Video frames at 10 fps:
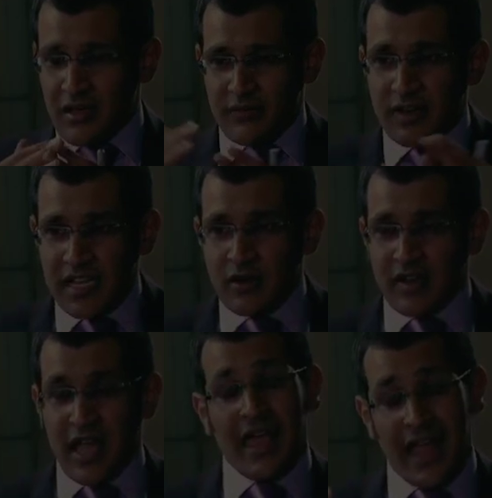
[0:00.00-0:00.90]
veneer of an
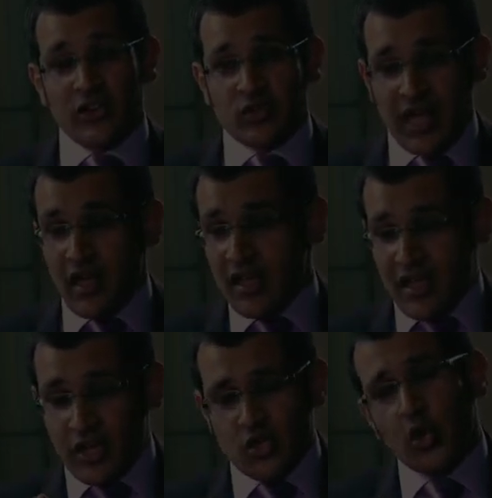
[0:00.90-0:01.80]
ally, an actual ally,
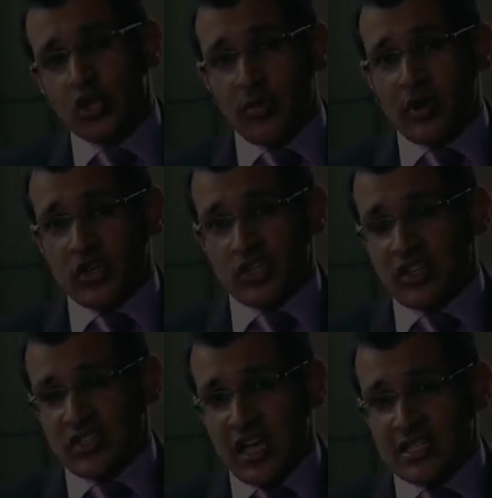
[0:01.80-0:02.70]
a joint operation in
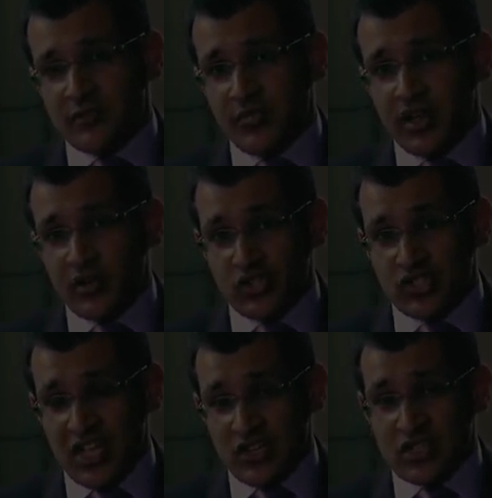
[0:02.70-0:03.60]
this case of Brada, which
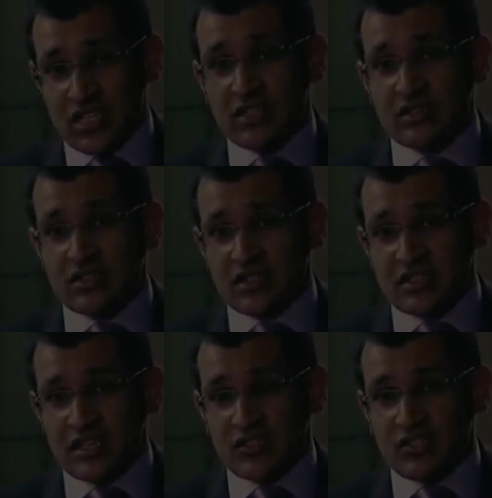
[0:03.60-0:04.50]
has actually yielded
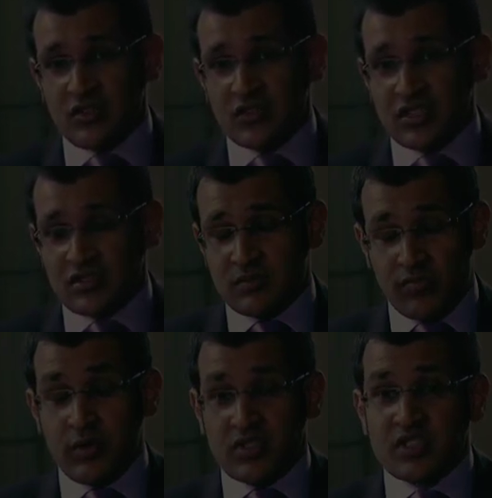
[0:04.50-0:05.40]
success and shows that
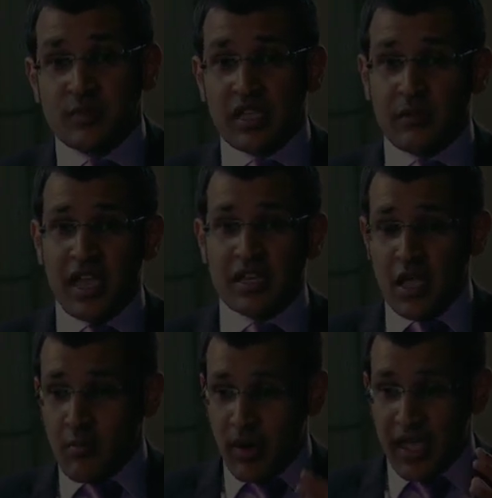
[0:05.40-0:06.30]
progress is being made
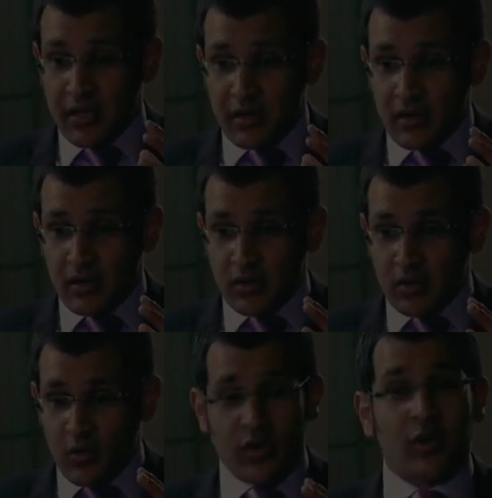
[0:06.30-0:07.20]
by
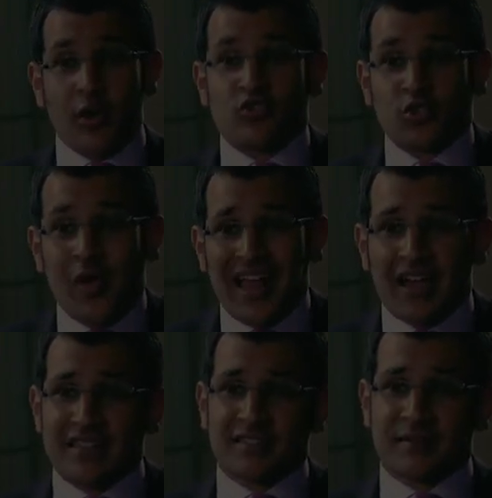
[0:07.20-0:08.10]
quote-unquote true allies.